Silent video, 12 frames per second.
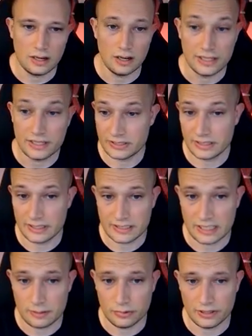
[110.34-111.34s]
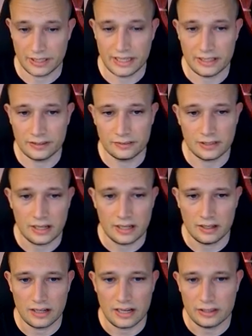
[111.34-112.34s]
Here's an example. Again,
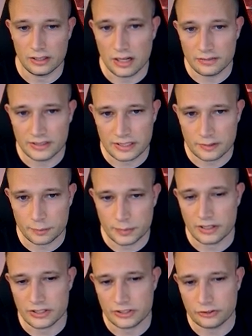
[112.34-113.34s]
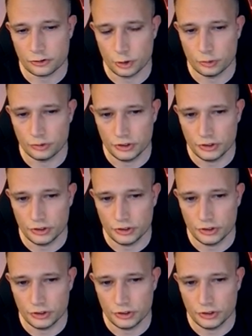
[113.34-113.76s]
I love this because you